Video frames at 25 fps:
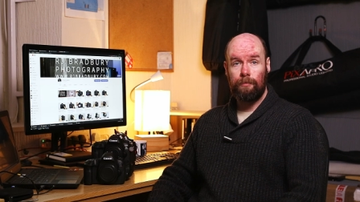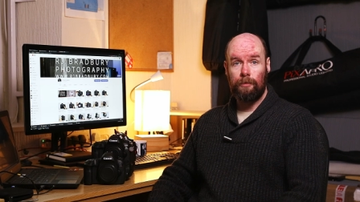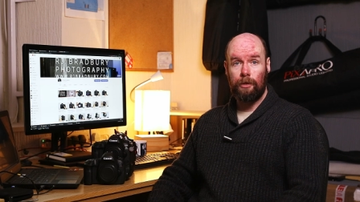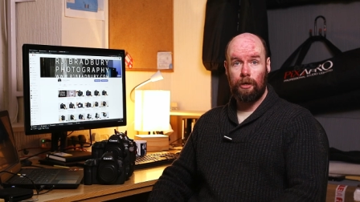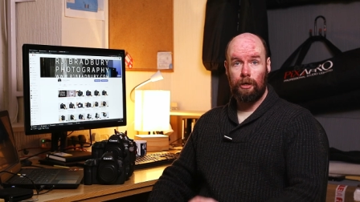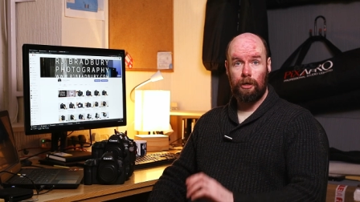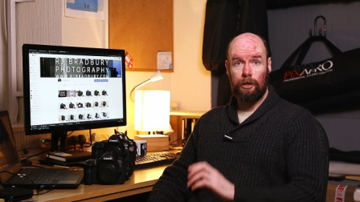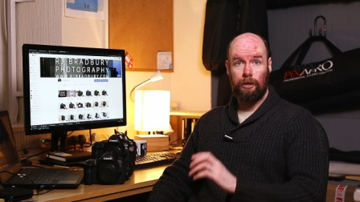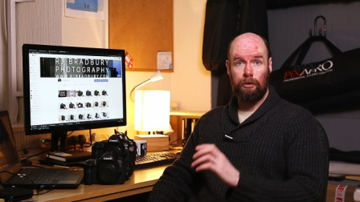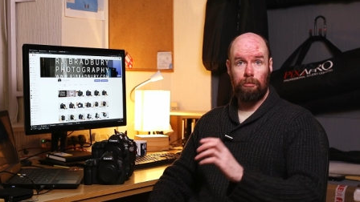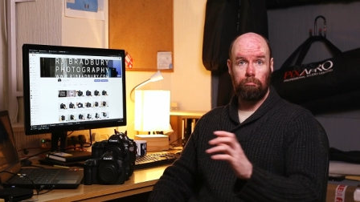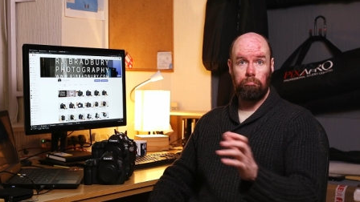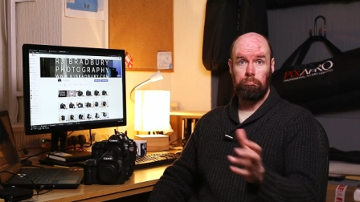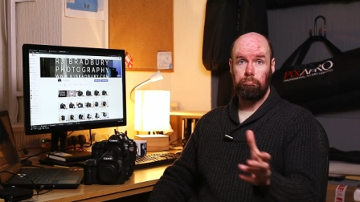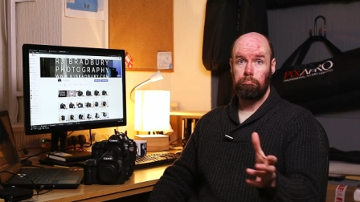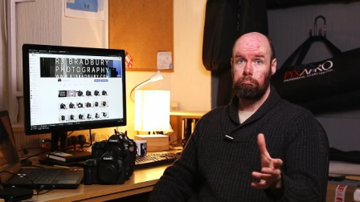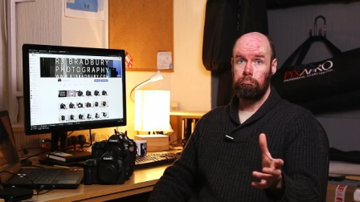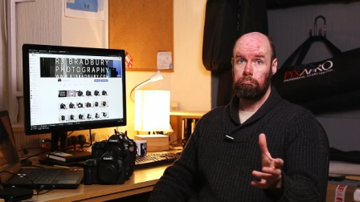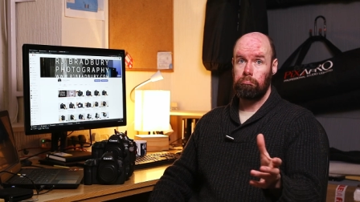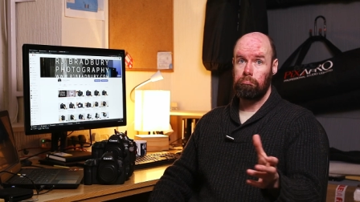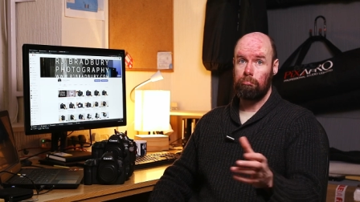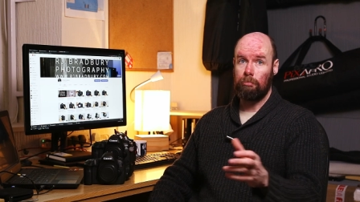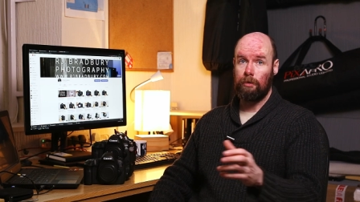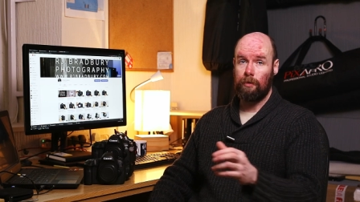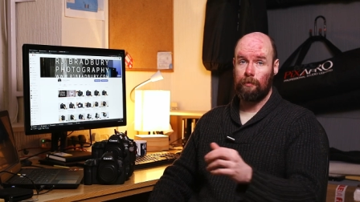Um,
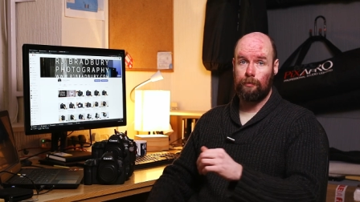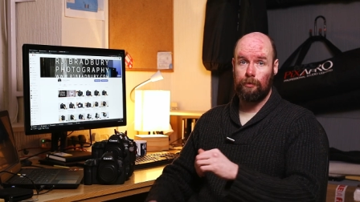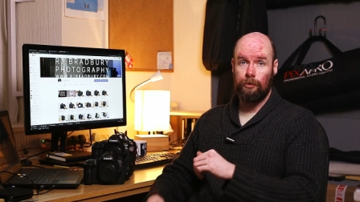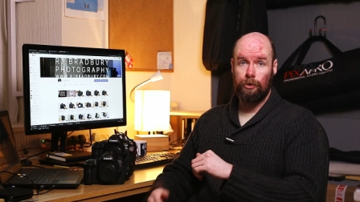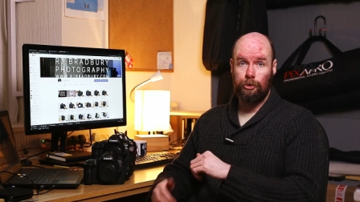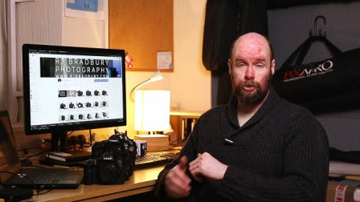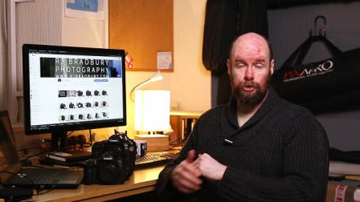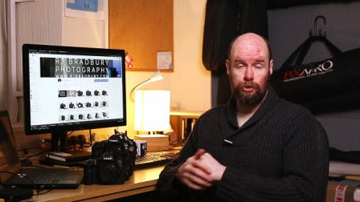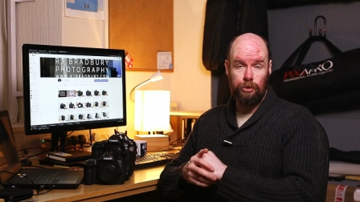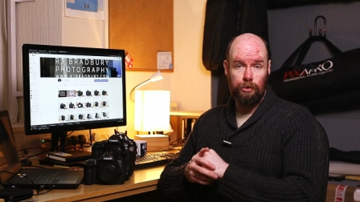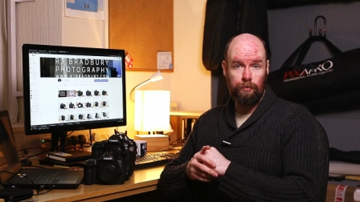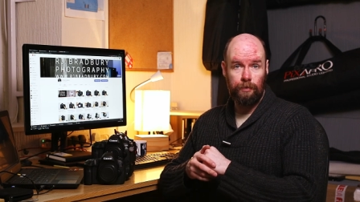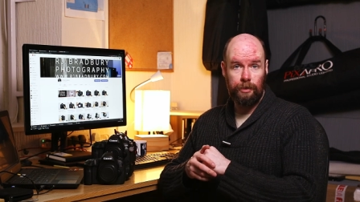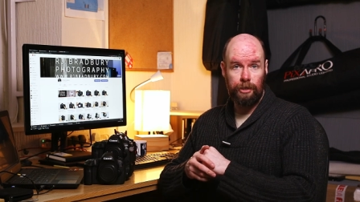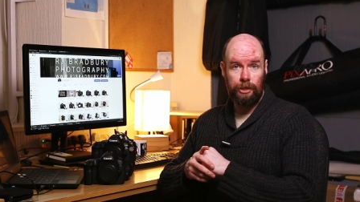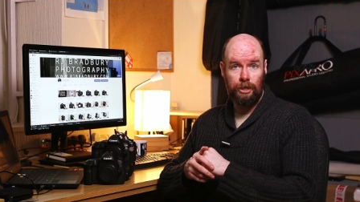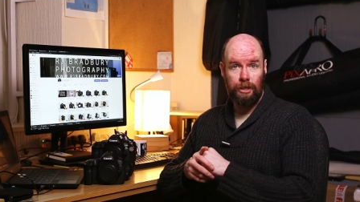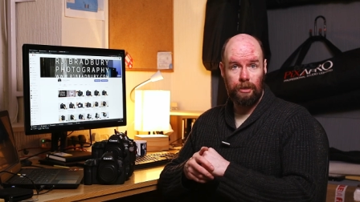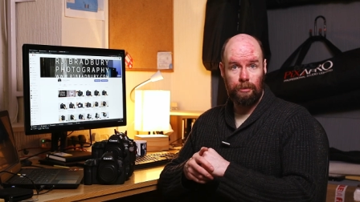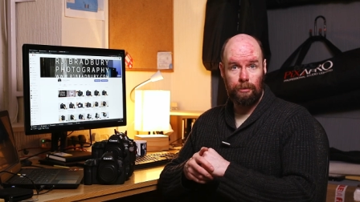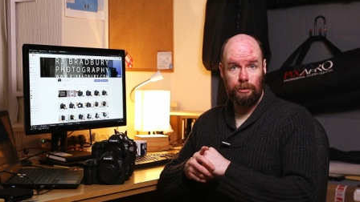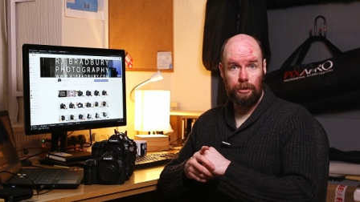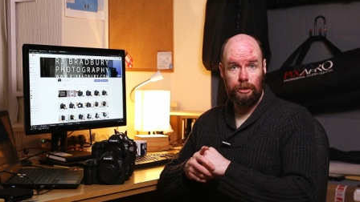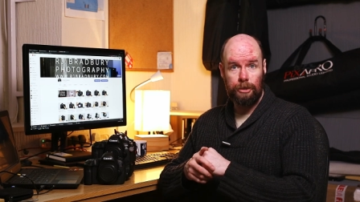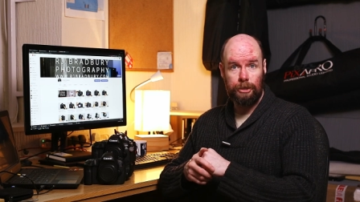the first new
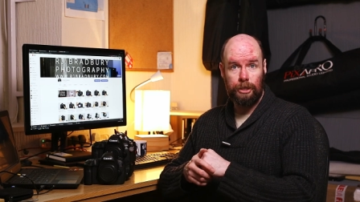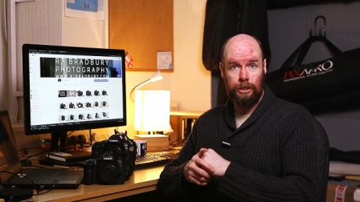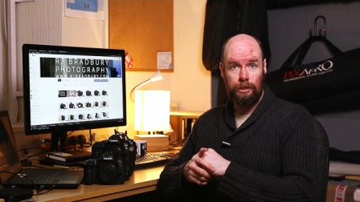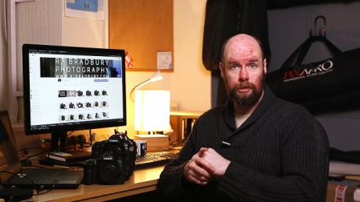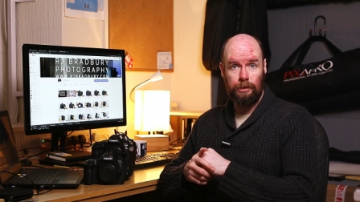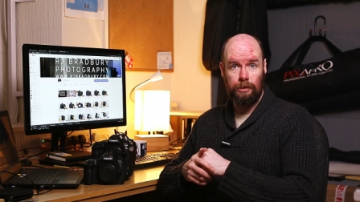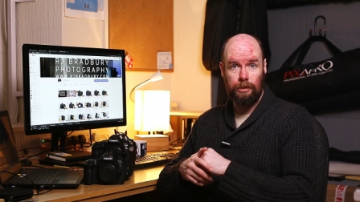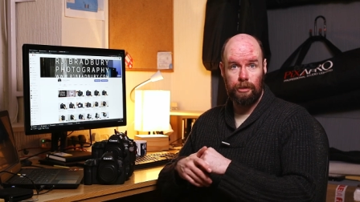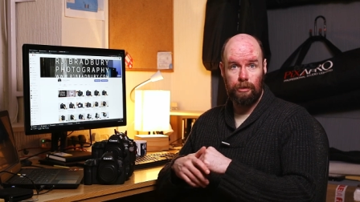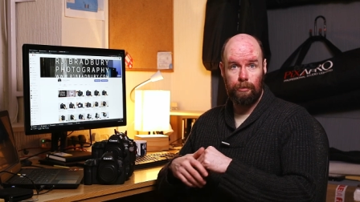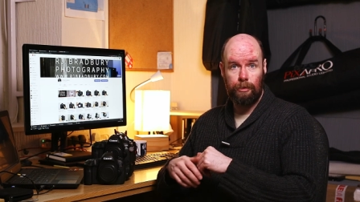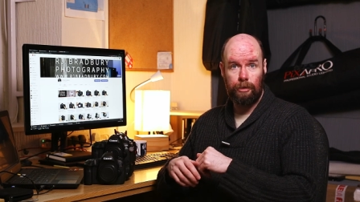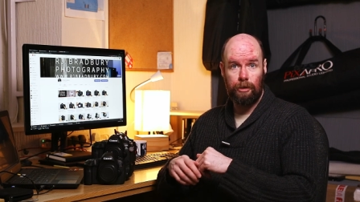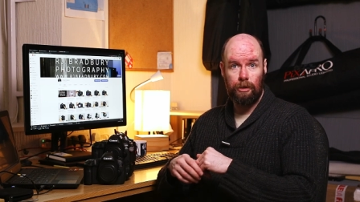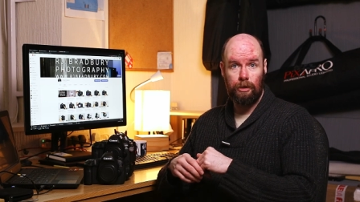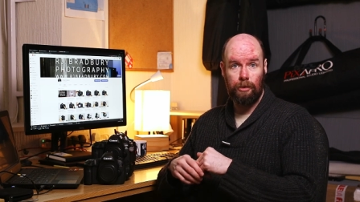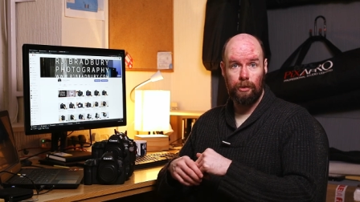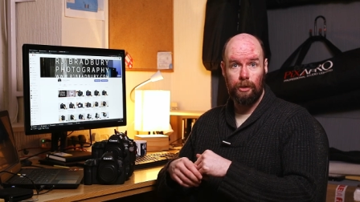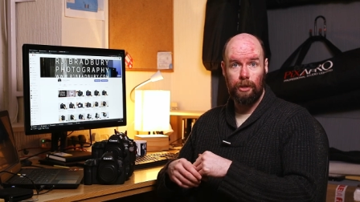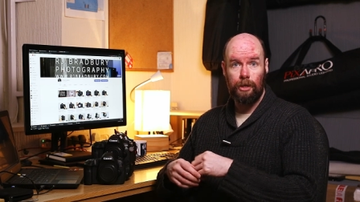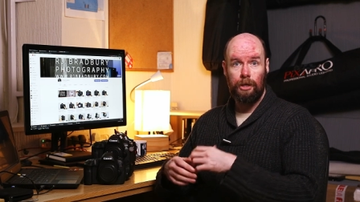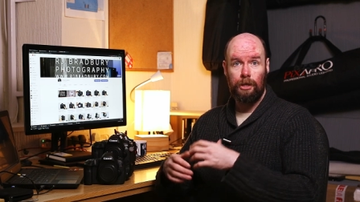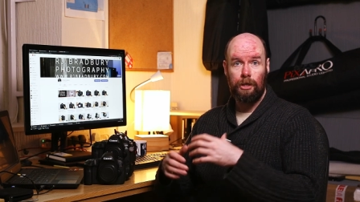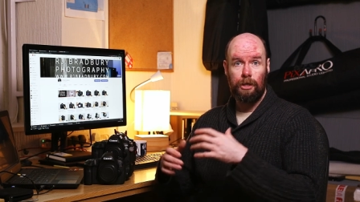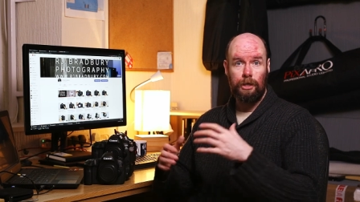video on the channel, here we go.